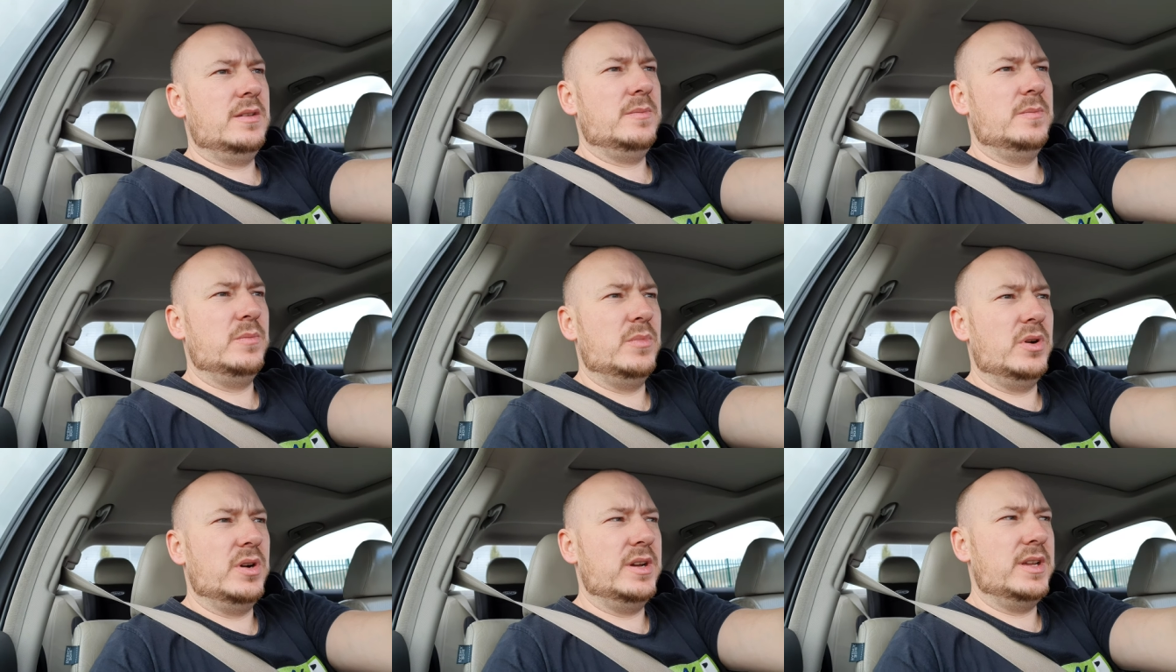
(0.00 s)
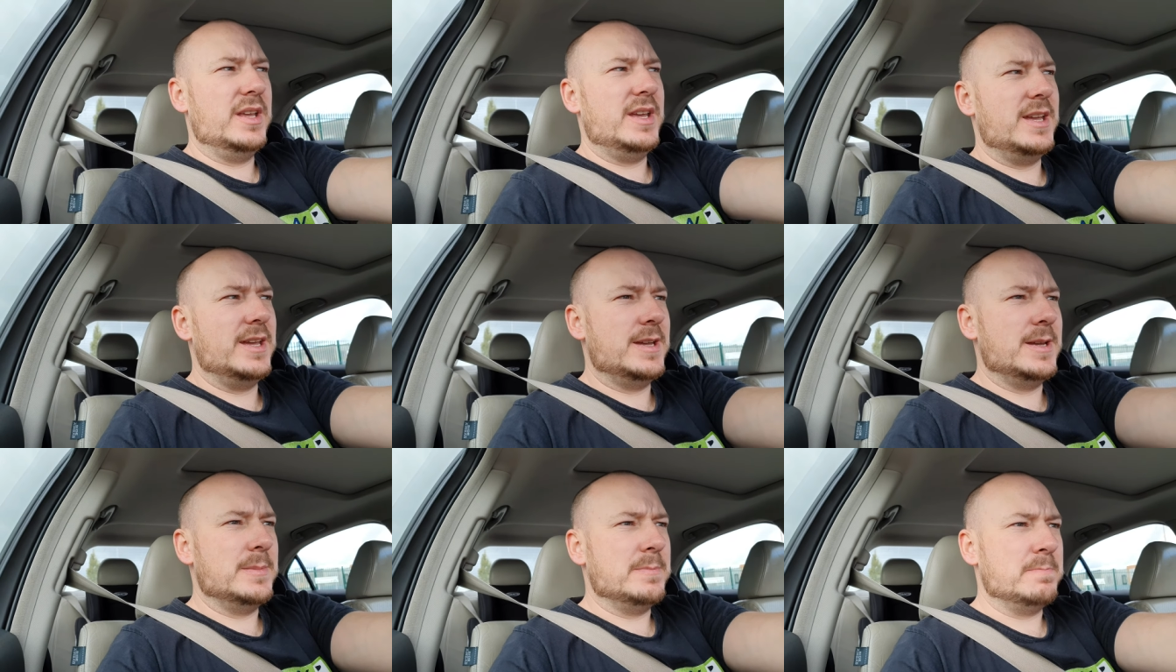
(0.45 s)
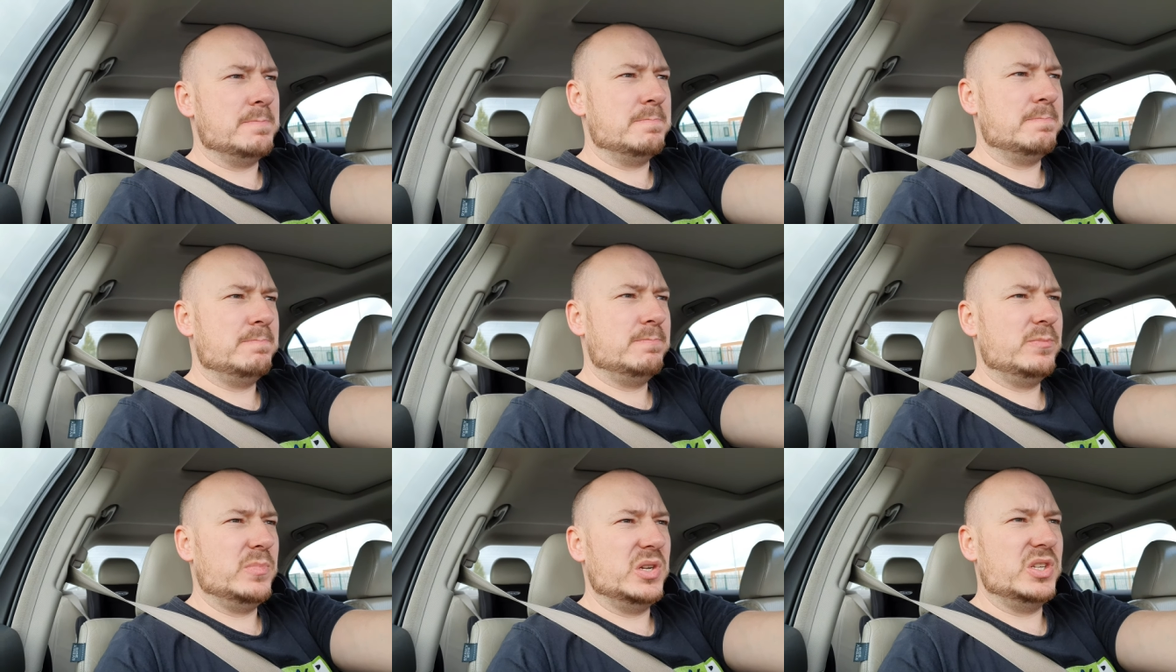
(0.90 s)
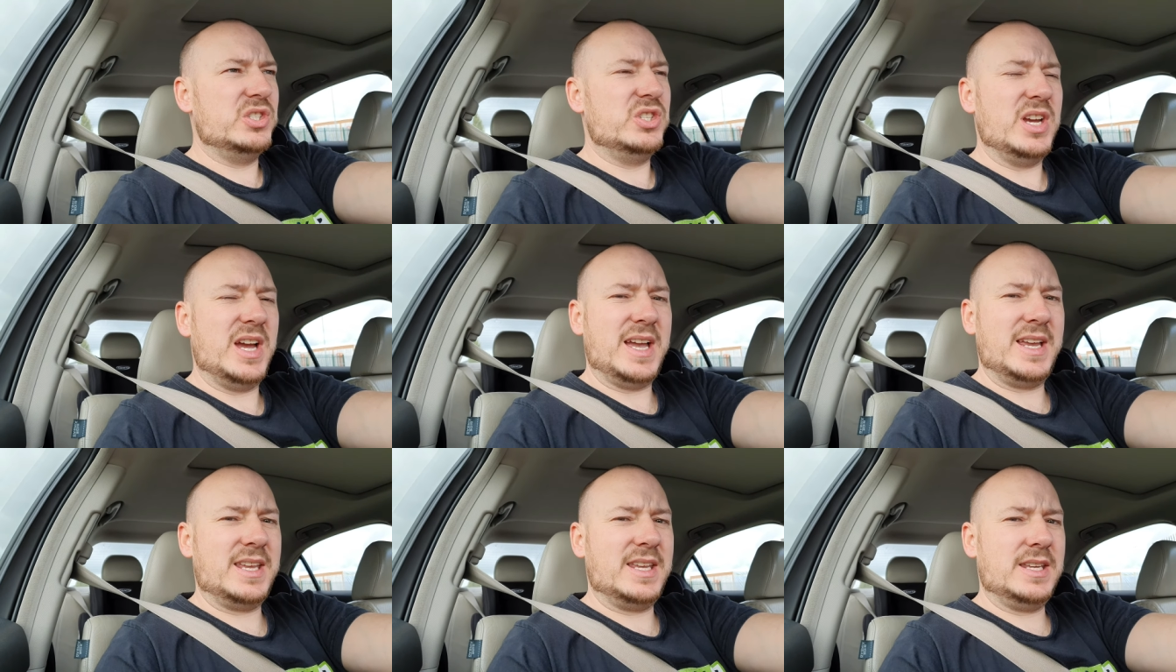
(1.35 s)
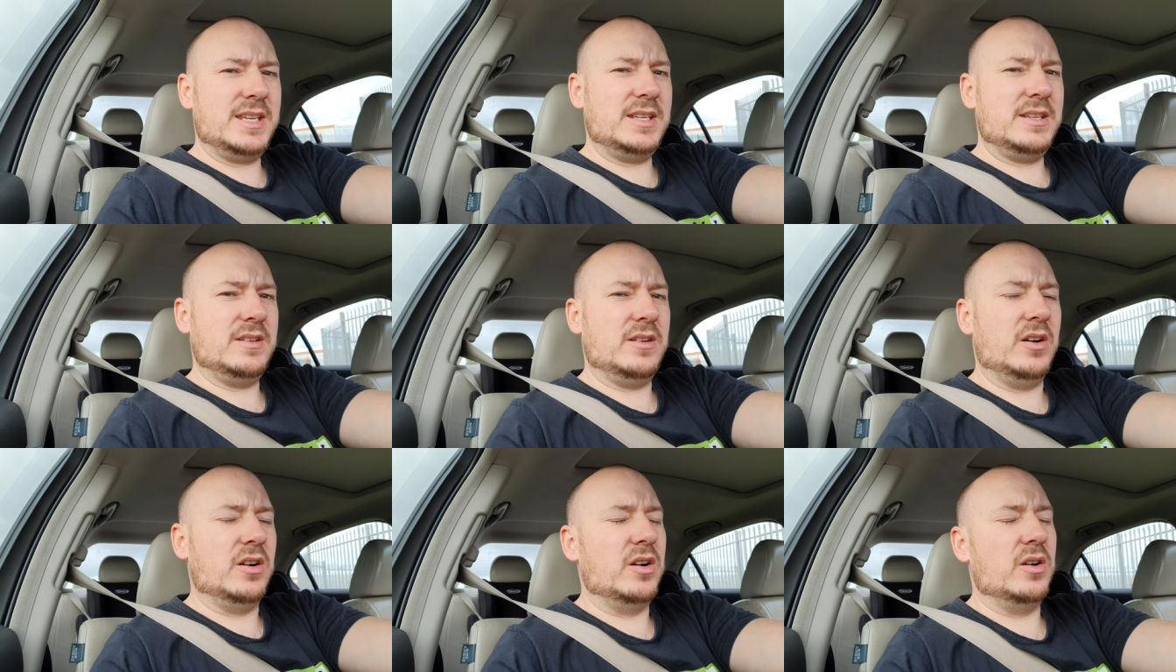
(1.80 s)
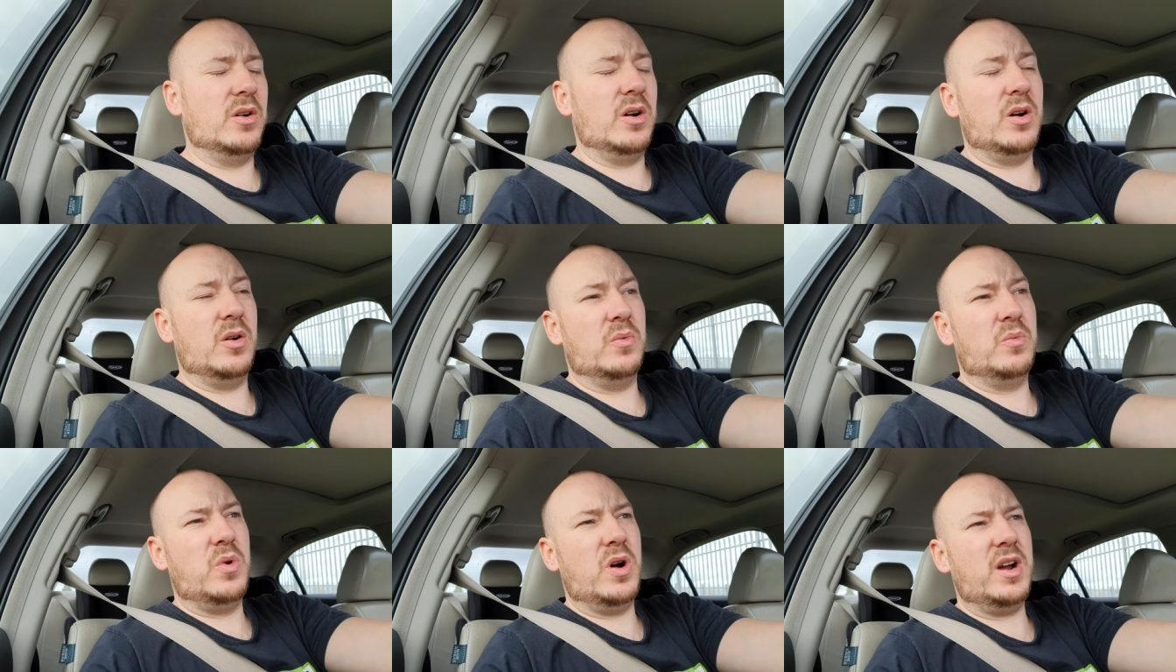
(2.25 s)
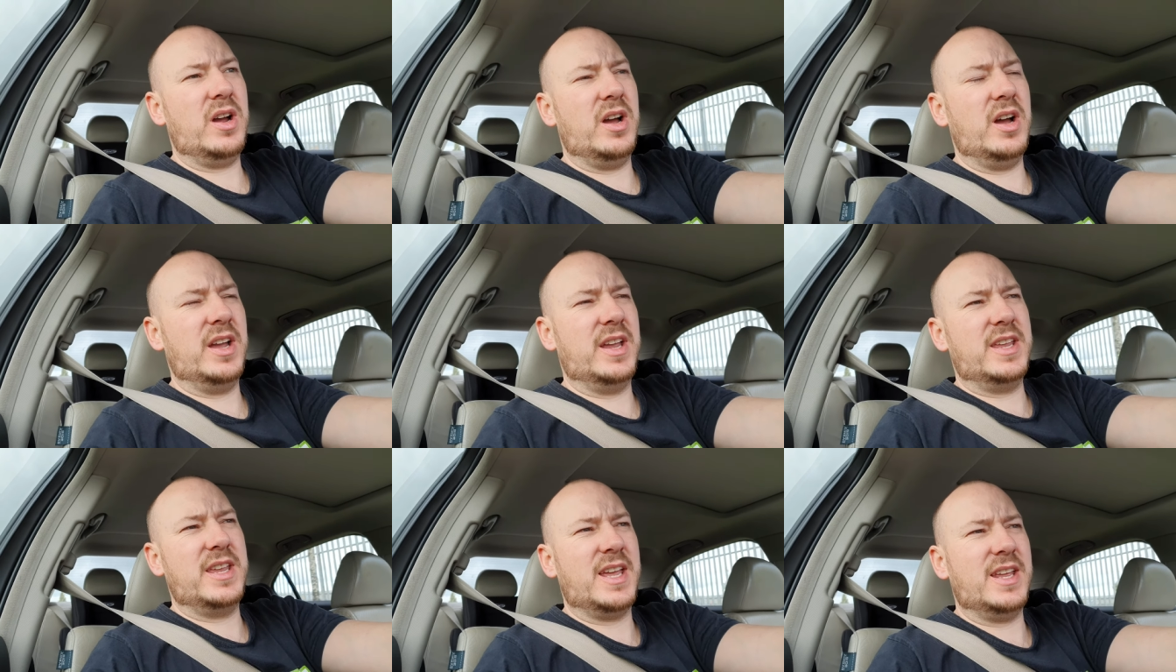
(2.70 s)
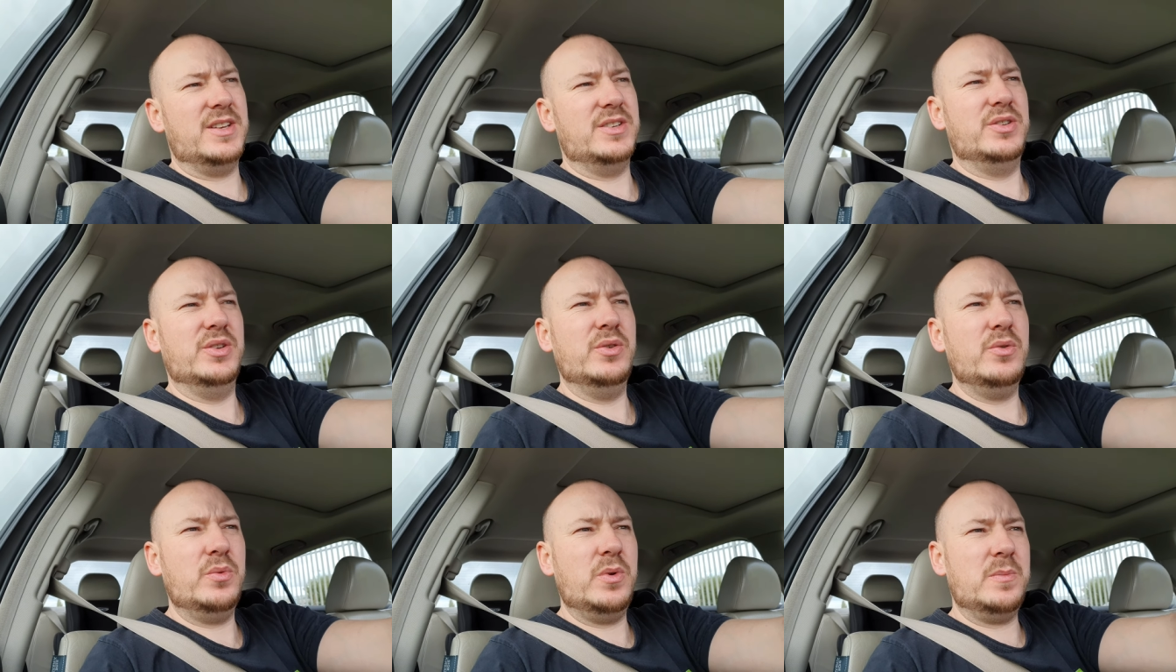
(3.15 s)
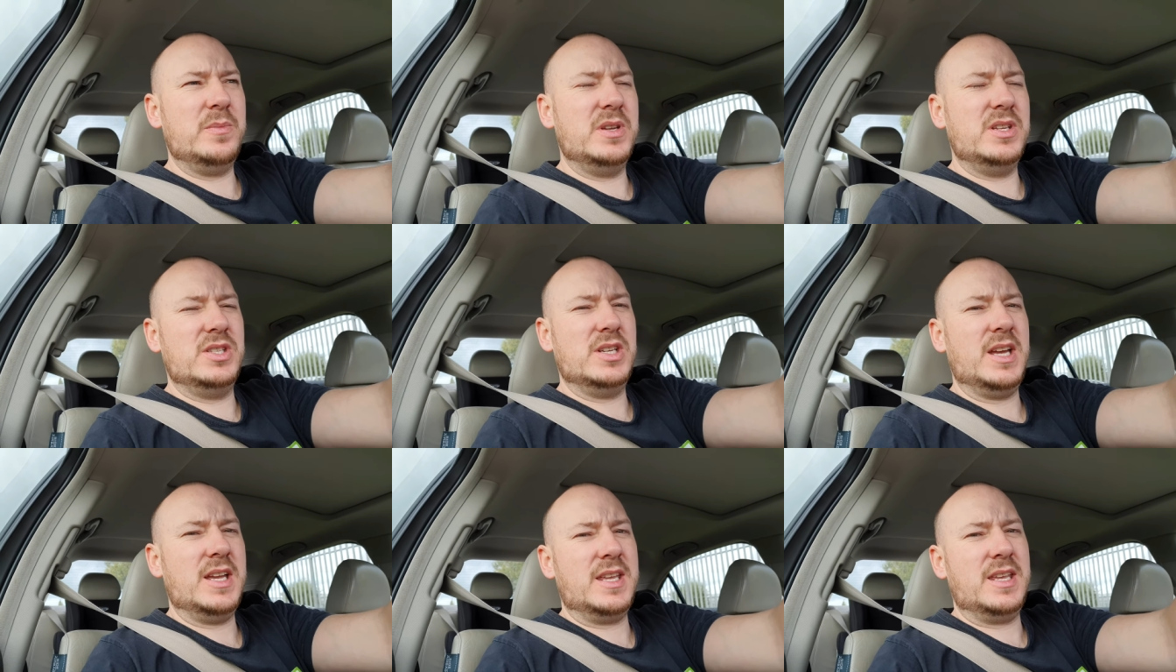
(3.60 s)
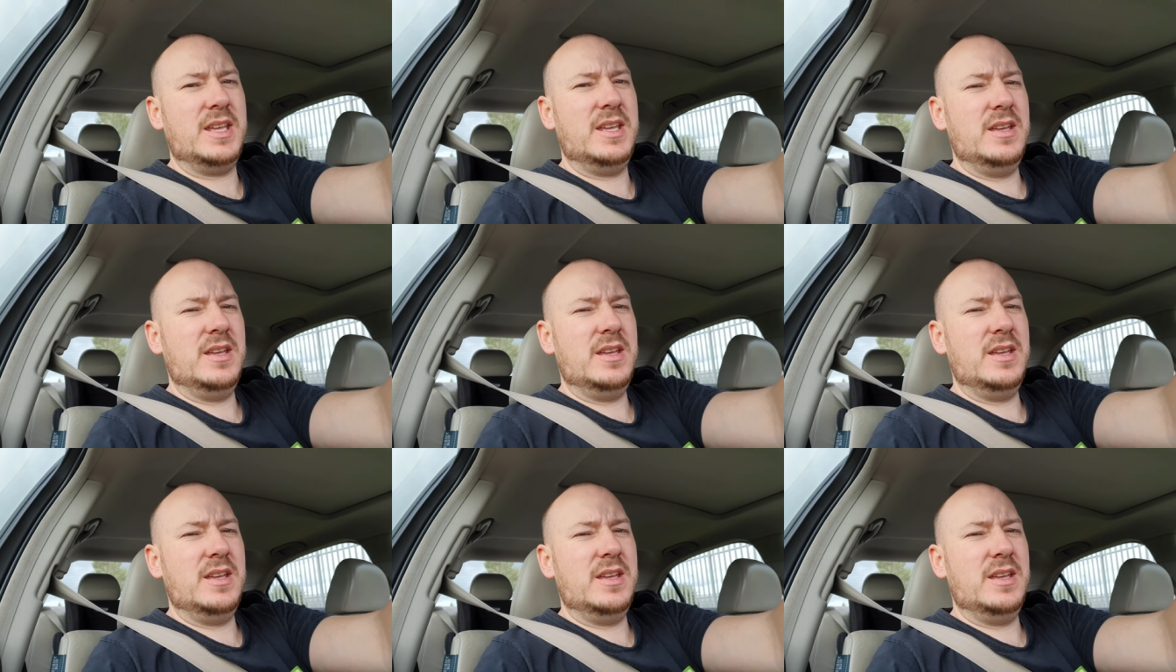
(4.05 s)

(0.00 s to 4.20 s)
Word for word: my um, my jack or, or what I can do with my jack,